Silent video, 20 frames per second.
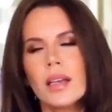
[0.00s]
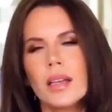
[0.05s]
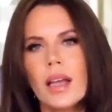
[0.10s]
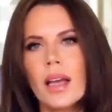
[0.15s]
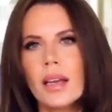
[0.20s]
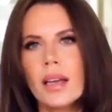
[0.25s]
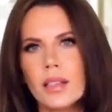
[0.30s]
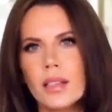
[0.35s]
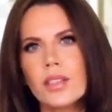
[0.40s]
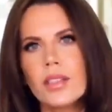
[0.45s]

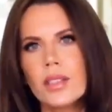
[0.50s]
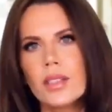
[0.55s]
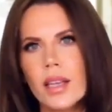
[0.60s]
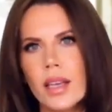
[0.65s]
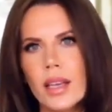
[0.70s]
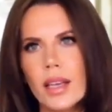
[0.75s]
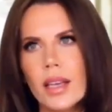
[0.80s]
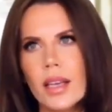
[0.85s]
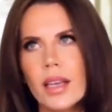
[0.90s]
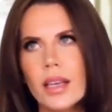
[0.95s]
Again, it's just
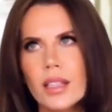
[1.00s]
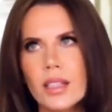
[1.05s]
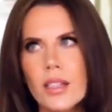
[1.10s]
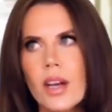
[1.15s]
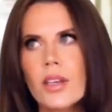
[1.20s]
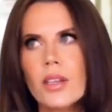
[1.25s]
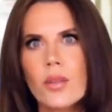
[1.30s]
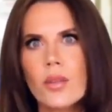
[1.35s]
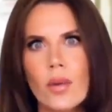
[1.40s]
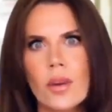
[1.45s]
like, it's
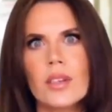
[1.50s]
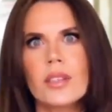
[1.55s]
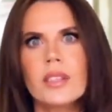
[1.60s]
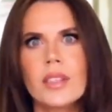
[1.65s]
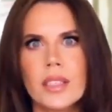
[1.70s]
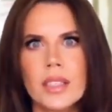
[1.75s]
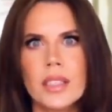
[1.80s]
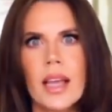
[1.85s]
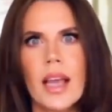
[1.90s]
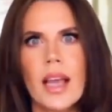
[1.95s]
not yours
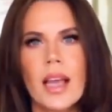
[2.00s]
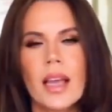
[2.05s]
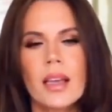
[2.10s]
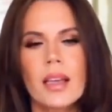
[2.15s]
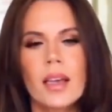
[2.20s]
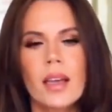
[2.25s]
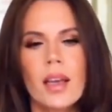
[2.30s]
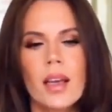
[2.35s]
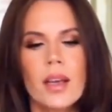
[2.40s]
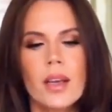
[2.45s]
to
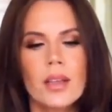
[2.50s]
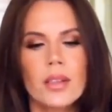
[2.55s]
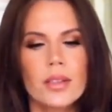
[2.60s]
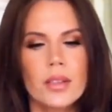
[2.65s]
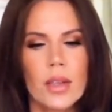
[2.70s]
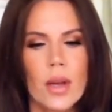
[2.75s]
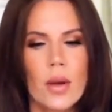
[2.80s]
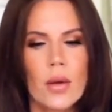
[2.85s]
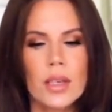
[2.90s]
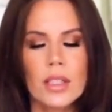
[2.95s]
take.
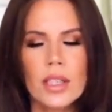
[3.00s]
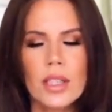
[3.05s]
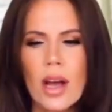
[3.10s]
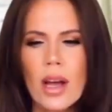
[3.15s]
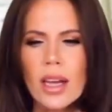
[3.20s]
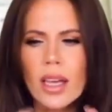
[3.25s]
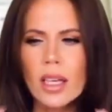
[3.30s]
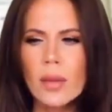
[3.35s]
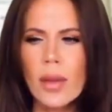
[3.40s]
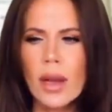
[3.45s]
So
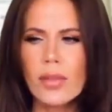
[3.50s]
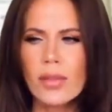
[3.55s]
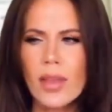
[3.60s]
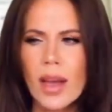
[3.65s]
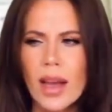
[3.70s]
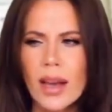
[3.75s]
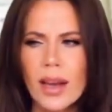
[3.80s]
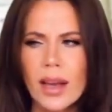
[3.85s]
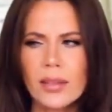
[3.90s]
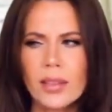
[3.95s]
talking
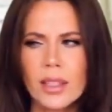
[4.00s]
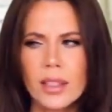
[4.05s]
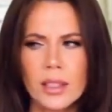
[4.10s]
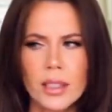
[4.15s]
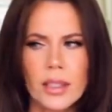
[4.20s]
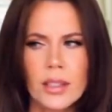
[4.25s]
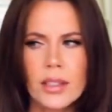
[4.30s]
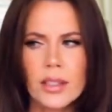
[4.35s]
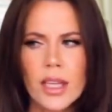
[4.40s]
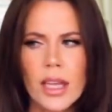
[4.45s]
about that at the
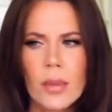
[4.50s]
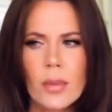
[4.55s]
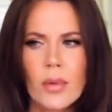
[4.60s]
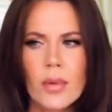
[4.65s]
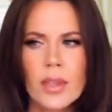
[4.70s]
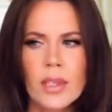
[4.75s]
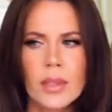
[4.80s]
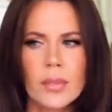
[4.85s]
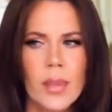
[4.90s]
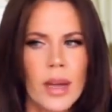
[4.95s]
dinner
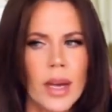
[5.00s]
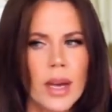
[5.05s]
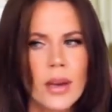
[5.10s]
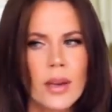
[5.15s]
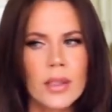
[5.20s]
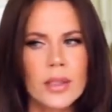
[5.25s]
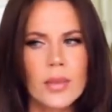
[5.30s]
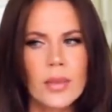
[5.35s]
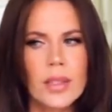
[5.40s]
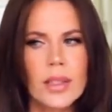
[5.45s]
table with his
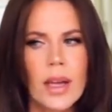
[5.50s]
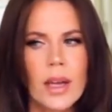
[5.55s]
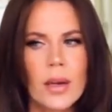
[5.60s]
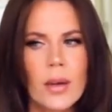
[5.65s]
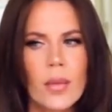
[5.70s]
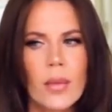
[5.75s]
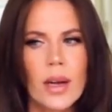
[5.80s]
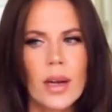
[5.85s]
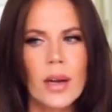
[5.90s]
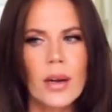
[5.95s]
parents was
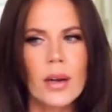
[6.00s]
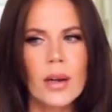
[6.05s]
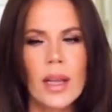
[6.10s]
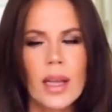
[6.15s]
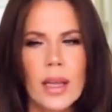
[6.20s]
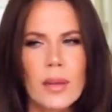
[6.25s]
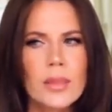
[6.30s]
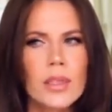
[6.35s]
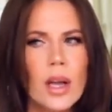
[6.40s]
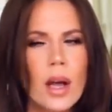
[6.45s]
kind of weird.
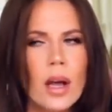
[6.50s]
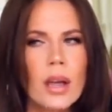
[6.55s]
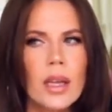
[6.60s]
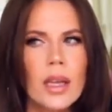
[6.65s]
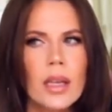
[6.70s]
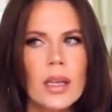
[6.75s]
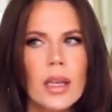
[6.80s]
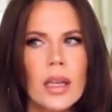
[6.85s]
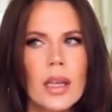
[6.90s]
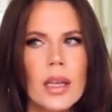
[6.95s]
Him
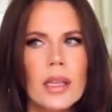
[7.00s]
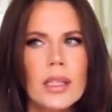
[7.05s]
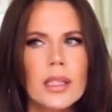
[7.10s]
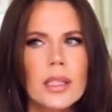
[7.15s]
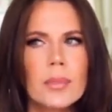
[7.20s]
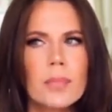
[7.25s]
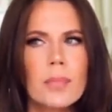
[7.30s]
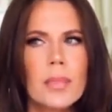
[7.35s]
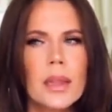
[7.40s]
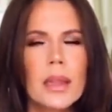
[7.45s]
talking
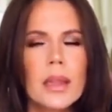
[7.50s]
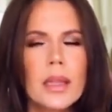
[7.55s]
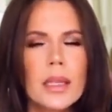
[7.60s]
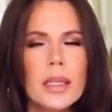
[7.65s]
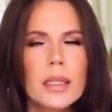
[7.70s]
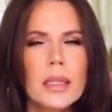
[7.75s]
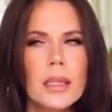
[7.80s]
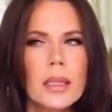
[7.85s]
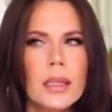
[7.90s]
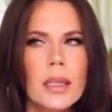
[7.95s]

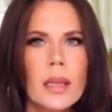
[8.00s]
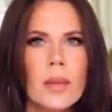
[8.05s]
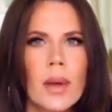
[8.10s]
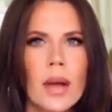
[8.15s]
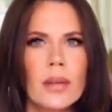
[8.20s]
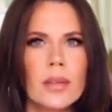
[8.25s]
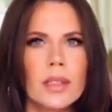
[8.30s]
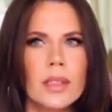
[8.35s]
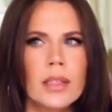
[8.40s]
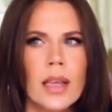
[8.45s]
explicitly
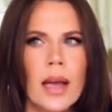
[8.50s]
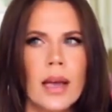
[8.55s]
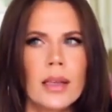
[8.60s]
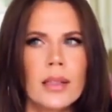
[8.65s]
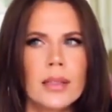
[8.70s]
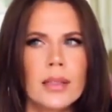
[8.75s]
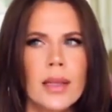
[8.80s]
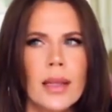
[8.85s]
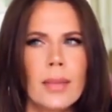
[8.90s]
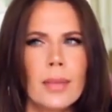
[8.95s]
about
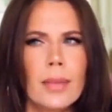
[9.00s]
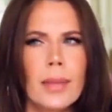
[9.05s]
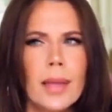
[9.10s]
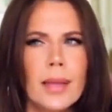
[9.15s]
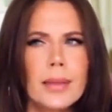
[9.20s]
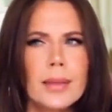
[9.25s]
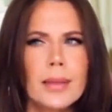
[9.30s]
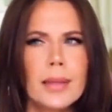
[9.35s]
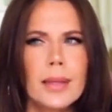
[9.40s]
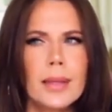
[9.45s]
sex and
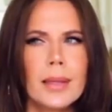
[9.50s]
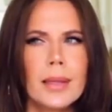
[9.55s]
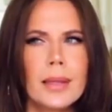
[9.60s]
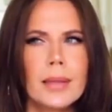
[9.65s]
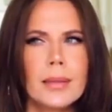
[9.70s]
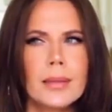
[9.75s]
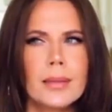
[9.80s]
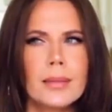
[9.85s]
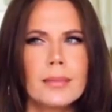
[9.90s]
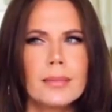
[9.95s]
things that
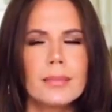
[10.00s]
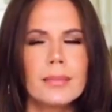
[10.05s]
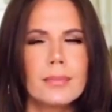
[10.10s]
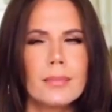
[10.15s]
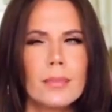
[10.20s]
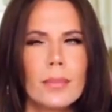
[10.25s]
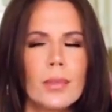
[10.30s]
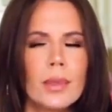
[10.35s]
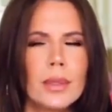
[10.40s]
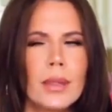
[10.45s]
he
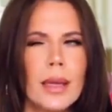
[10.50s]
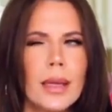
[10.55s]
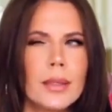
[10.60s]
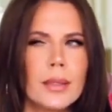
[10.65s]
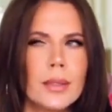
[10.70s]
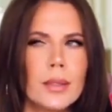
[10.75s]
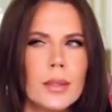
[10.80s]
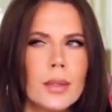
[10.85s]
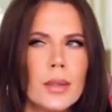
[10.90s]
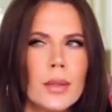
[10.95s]
would like
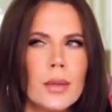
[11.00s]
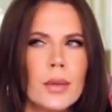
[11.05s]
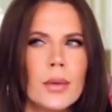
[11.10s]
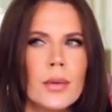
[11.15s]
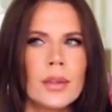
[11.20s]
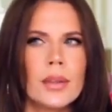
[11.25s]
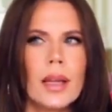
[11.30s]
to do.